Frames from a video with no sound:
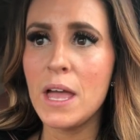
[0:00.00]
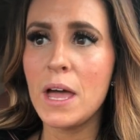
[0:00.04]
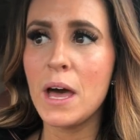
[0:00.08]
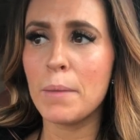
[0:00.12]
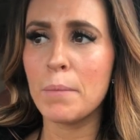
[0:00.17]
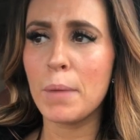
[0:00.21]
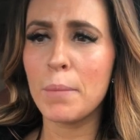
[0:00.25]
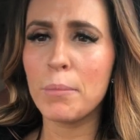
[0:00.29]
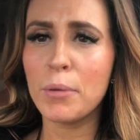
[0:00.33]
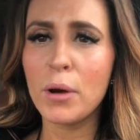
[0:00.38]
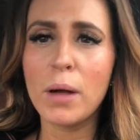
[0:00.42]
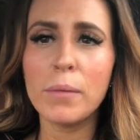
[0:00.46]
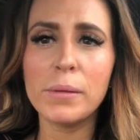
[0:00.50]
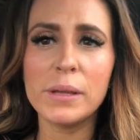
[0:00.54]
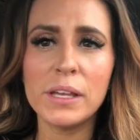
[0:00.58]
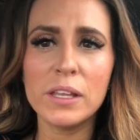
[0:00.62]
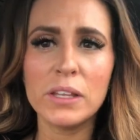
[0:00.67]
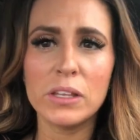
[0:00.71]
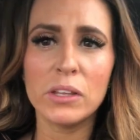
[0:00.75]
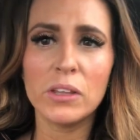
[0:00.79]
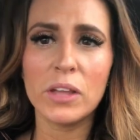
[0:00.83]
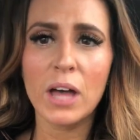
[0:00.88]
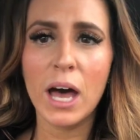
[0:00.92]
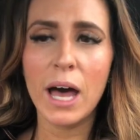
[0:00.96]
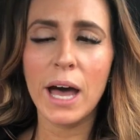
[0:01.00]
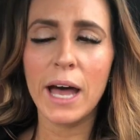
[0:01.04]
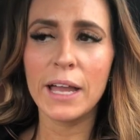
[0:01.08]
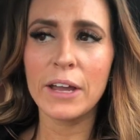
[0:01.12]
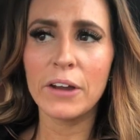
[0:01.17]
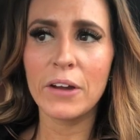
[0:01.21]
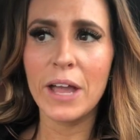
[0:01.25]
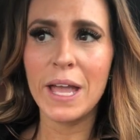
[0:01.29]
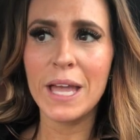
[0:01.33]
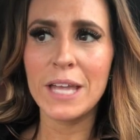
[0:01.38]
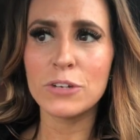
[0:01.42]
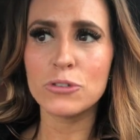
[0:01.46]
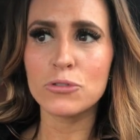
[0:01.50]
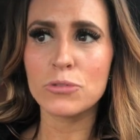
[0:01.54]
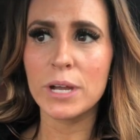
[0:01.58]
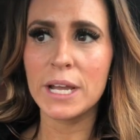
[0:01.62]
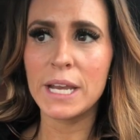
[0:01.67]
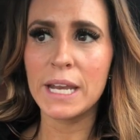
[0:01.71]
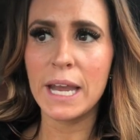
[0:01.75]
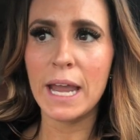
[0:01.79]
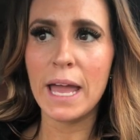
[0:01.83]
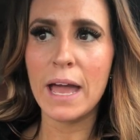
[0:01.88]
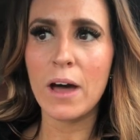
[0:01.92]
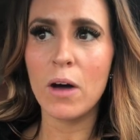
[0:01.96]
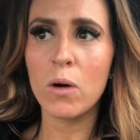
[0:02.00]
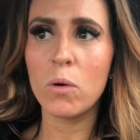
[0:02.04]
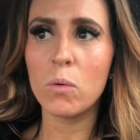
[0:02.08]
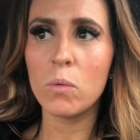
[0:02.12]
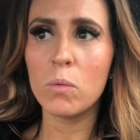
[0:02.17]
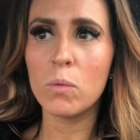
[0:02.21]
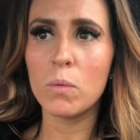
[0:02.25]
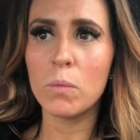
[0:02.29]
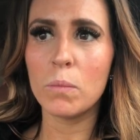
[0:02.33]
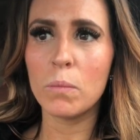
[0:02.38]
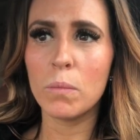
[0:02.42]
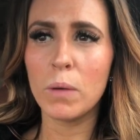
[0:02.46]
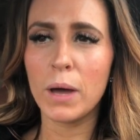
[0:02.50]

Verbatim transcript: I'm probably on the higher end right now.